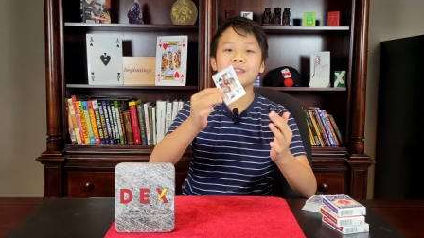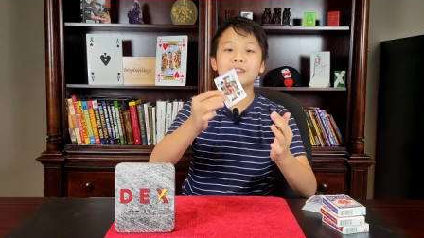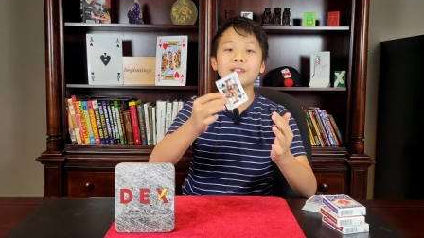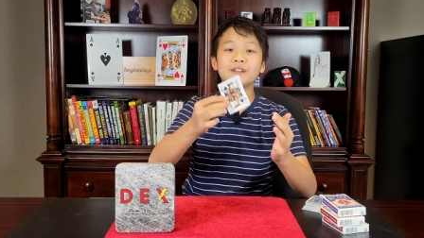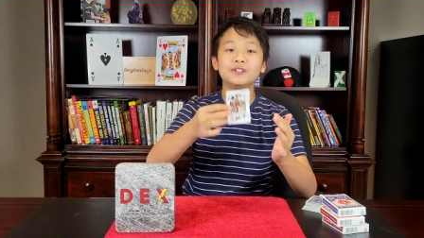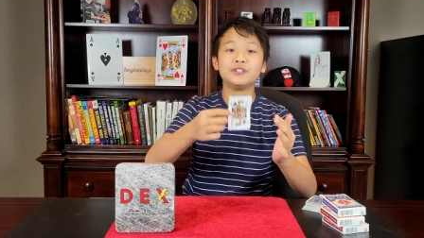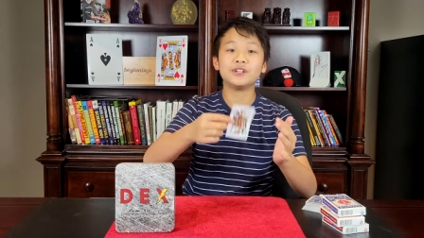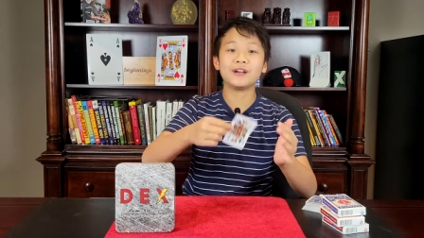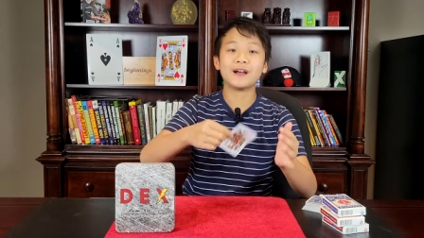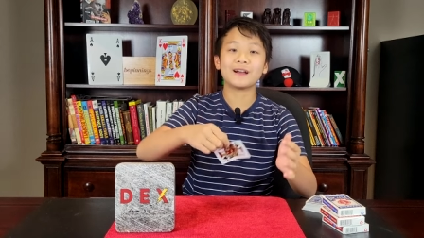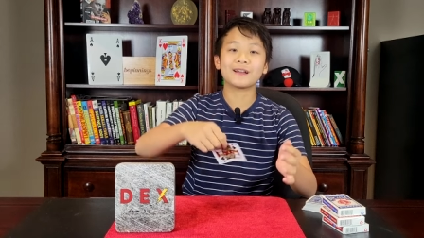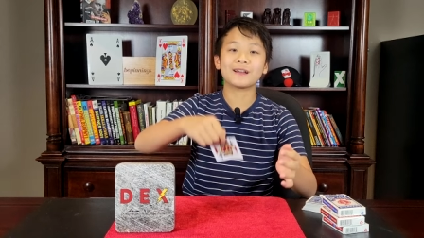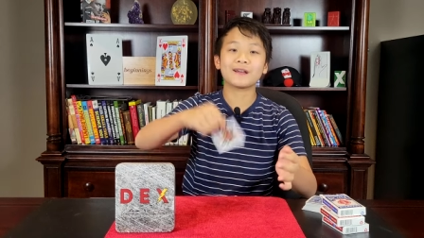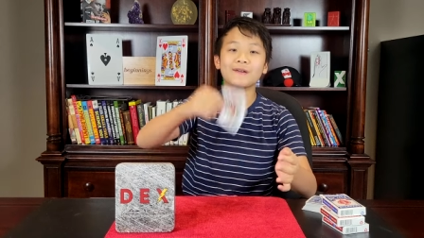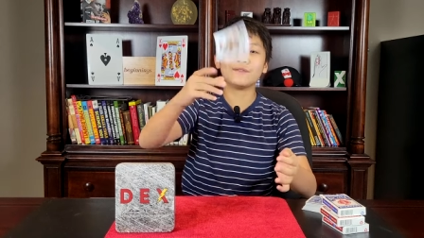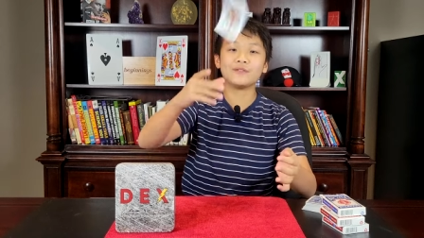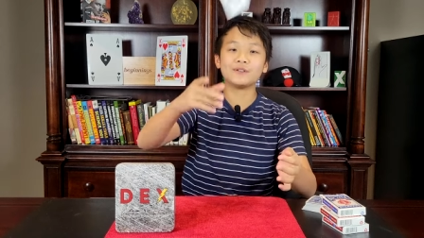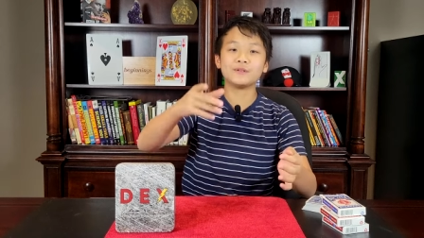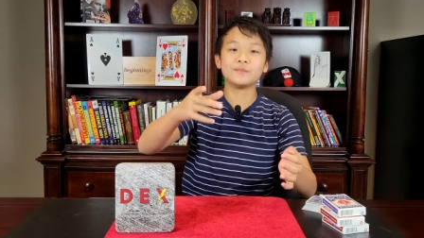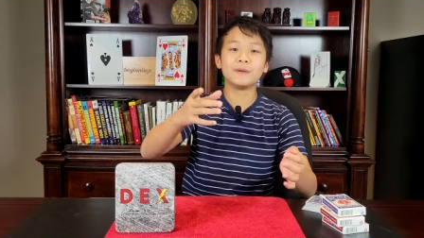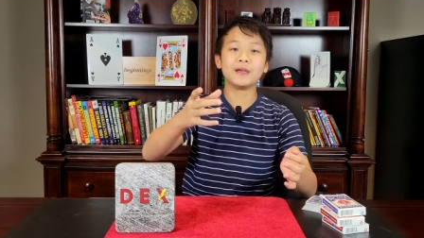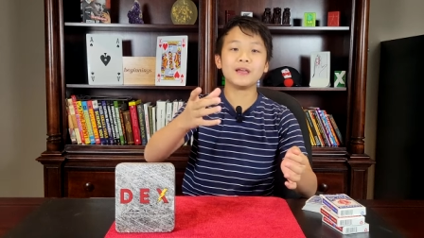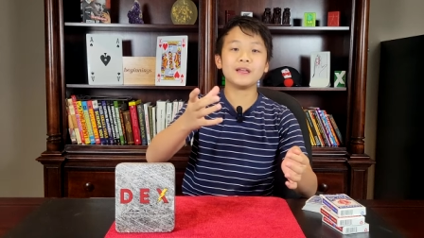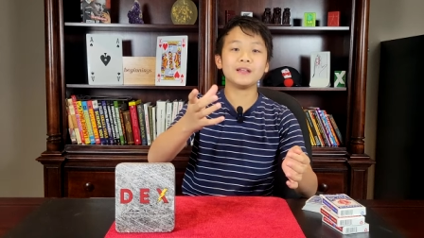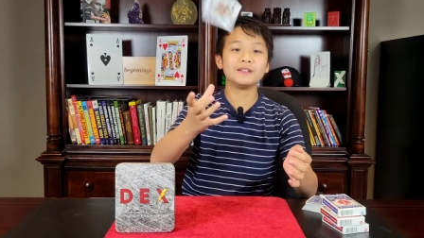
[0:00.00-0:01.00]
The Jack of
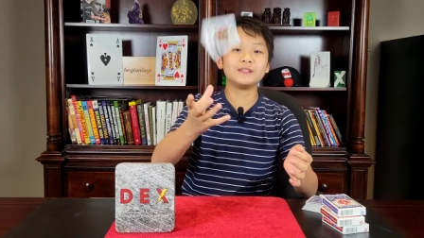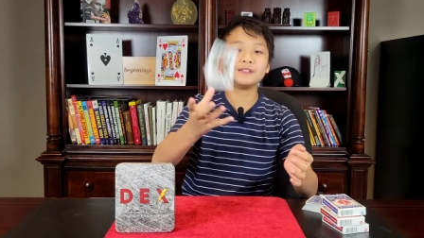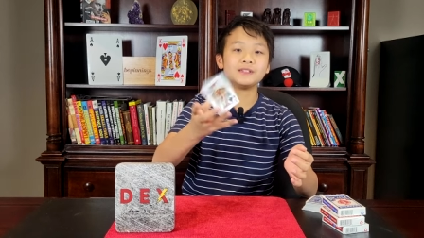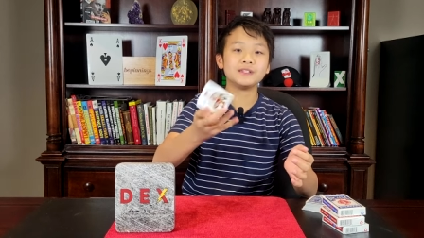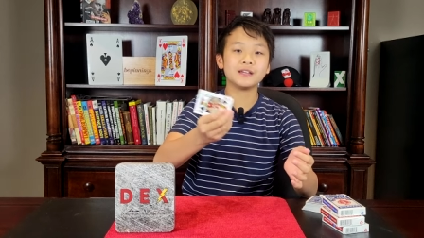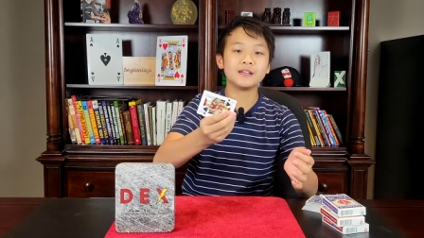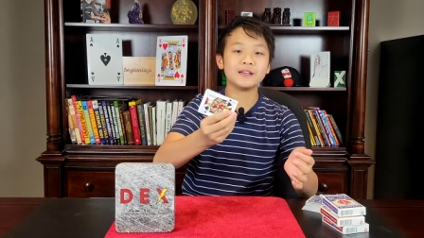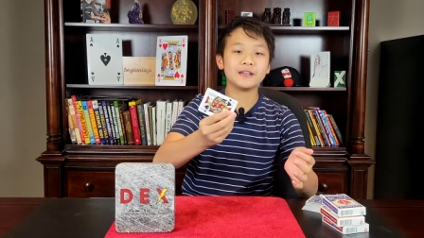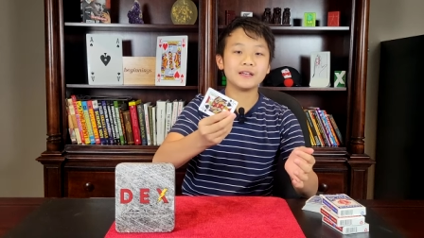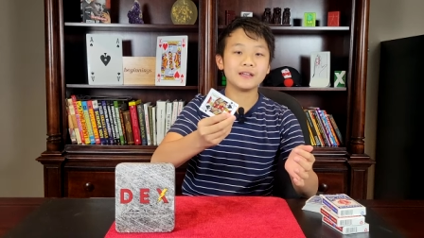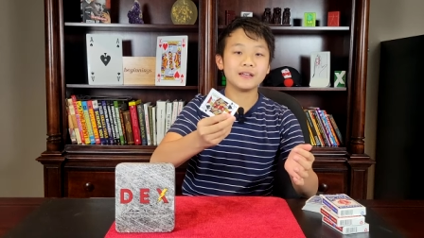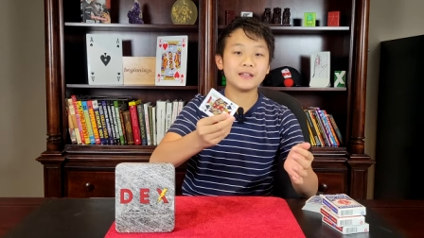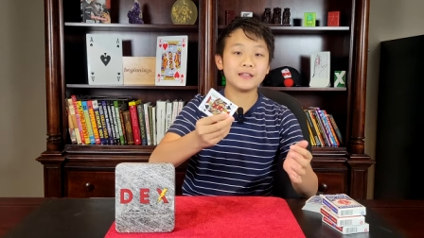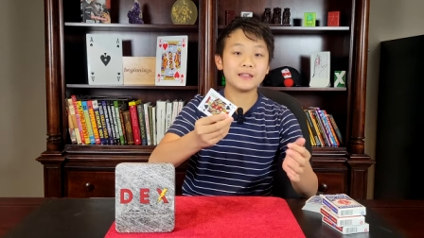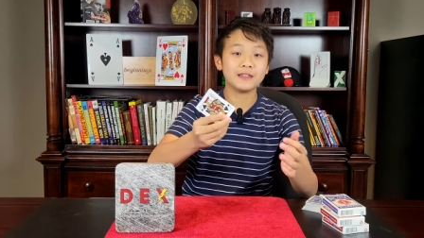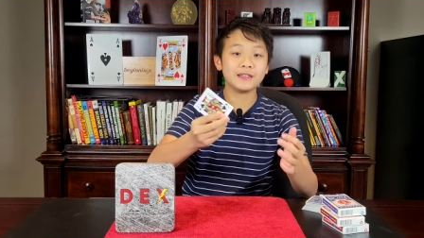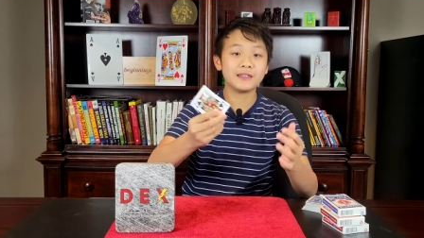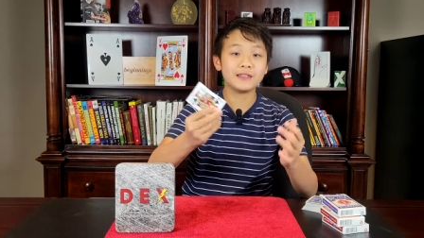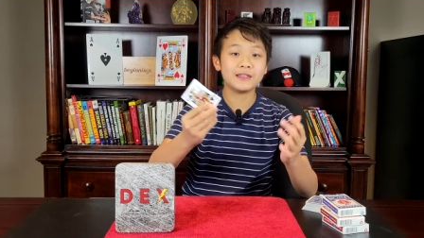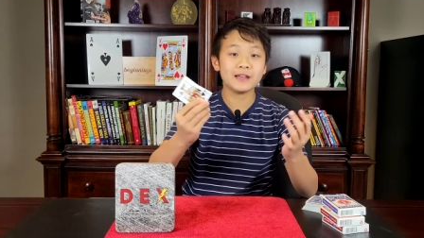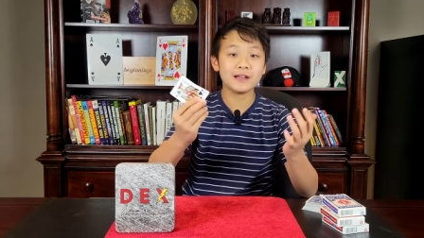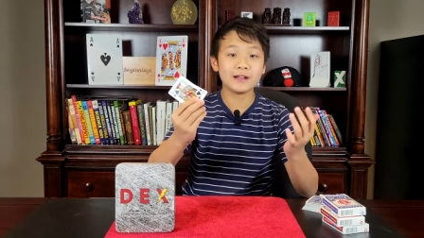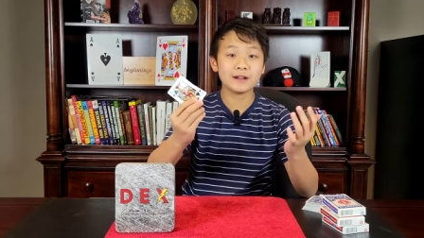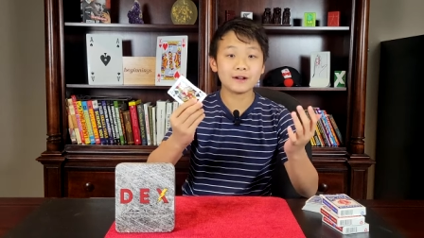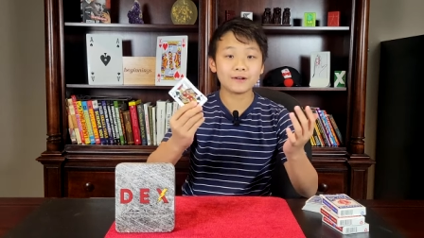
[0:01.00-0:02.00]
Spades,
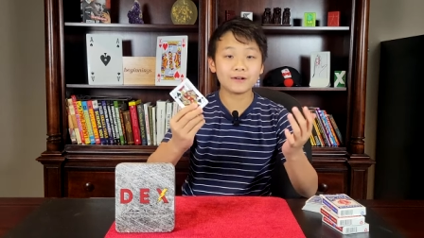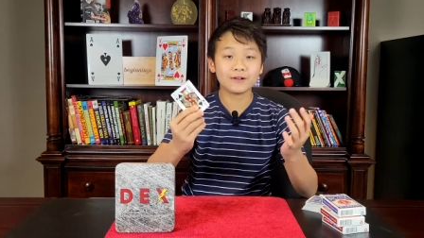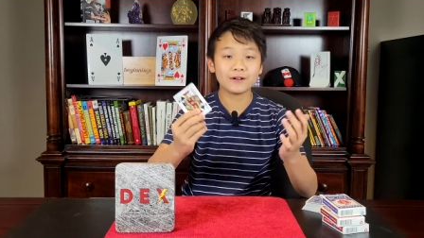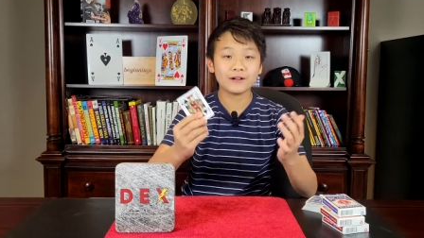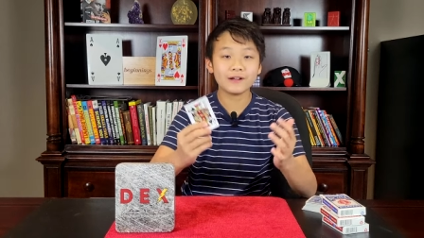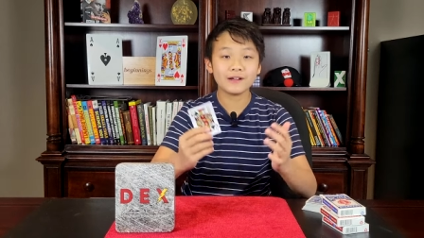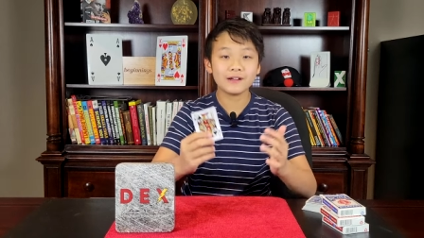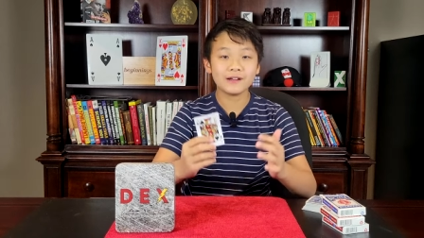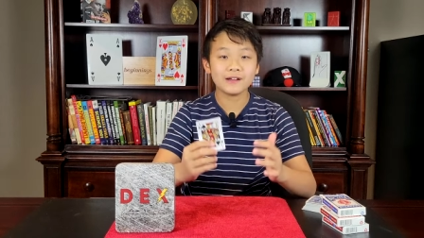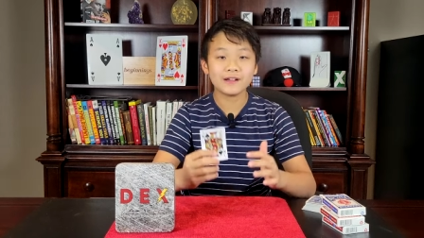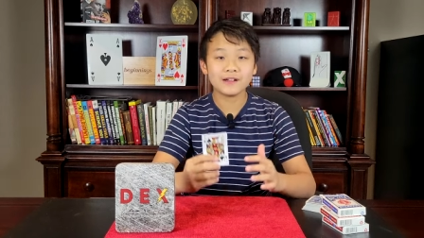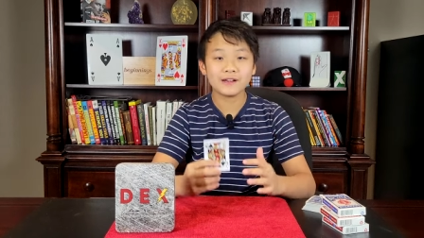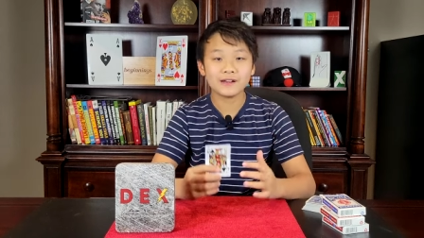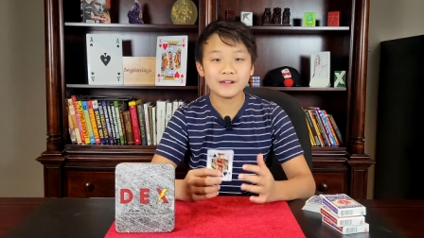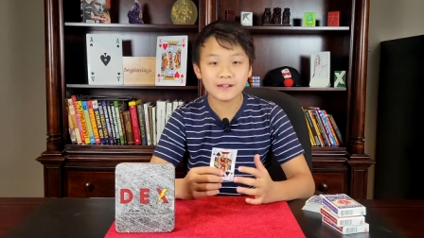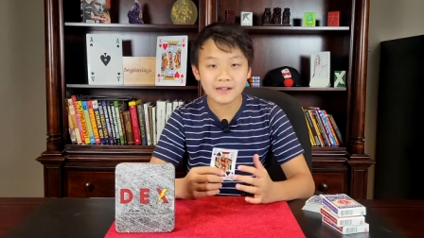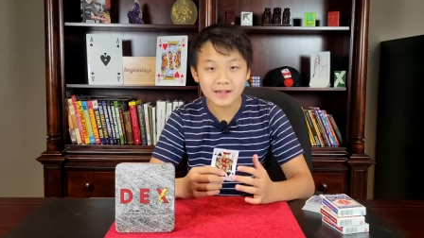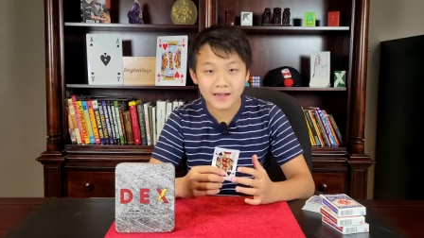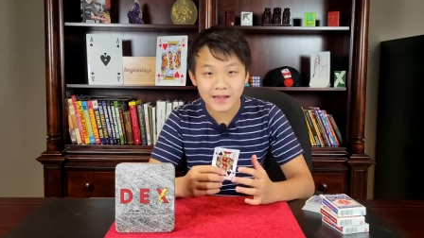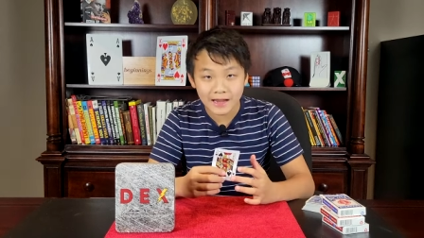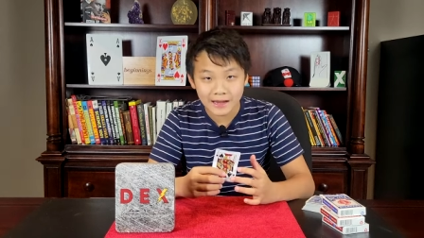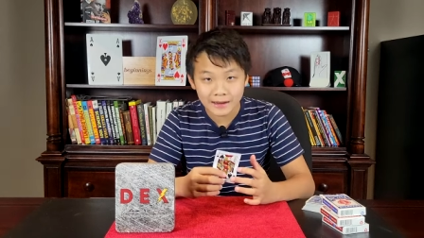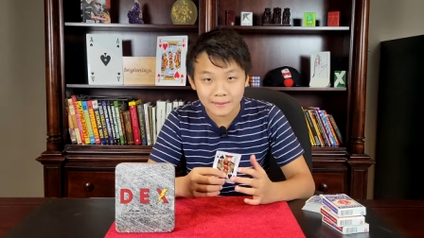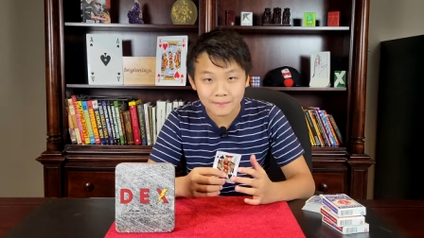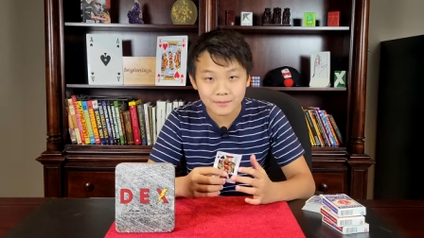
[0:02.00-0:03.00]
their
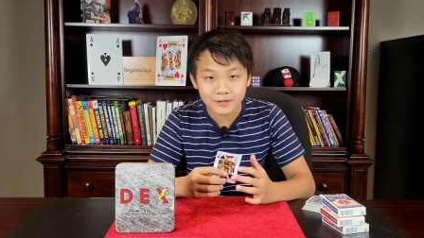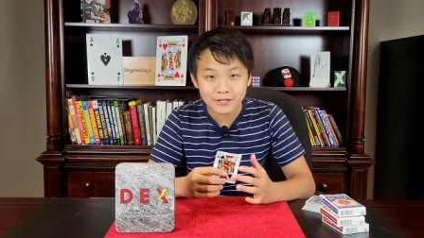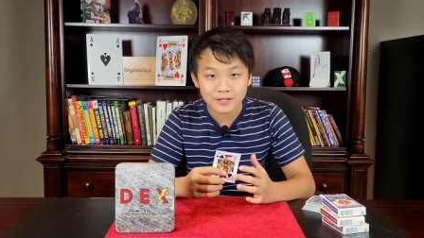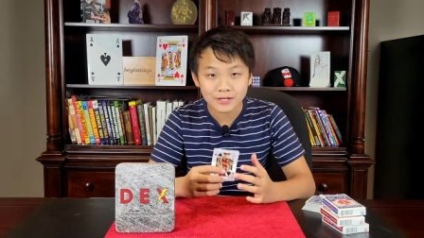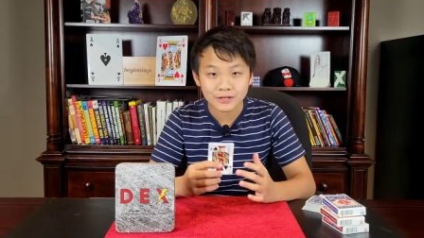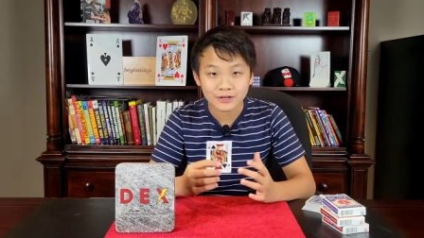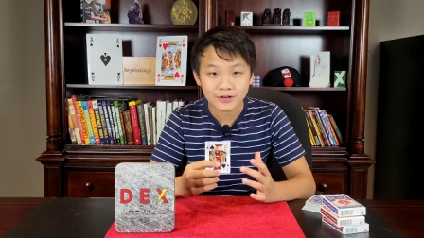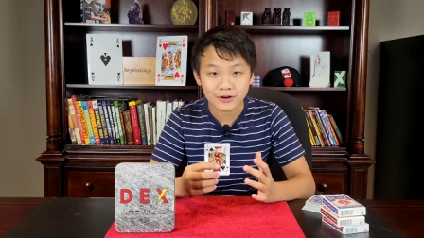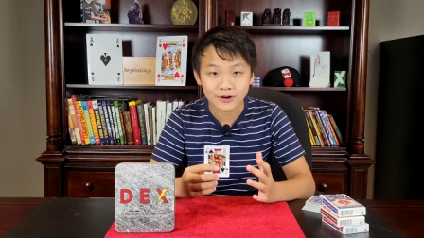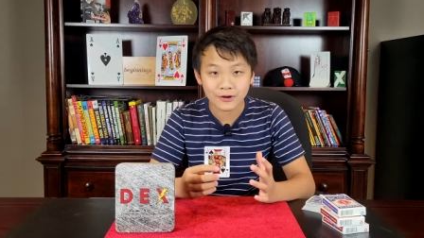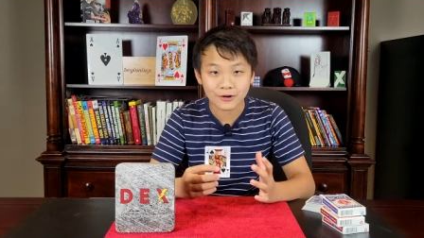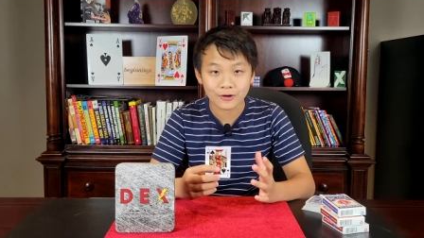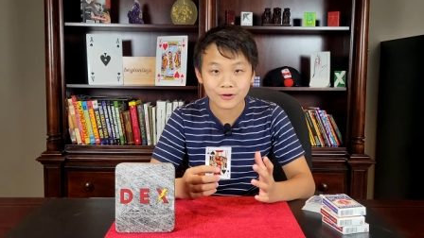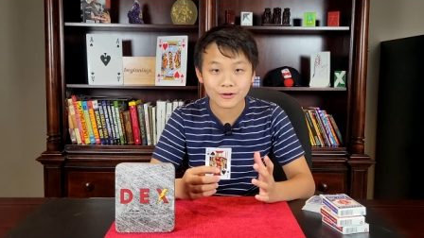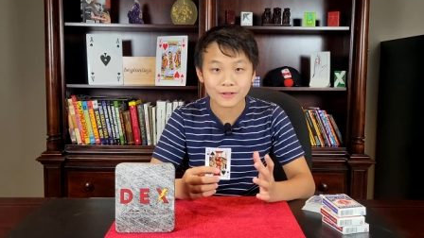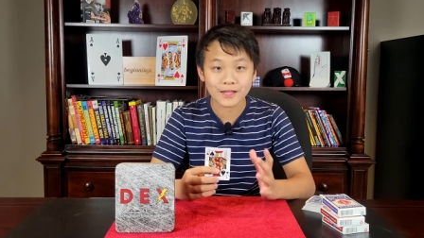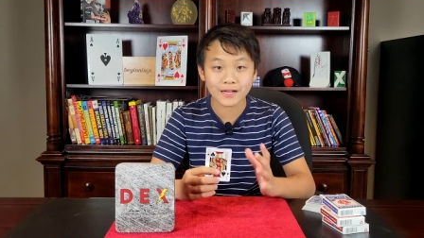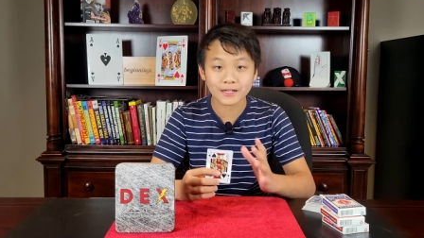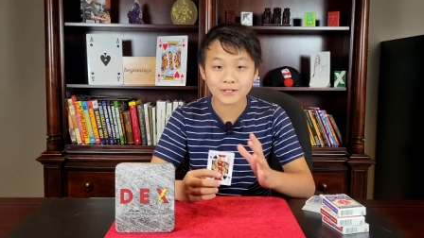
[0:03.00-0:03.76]
named card.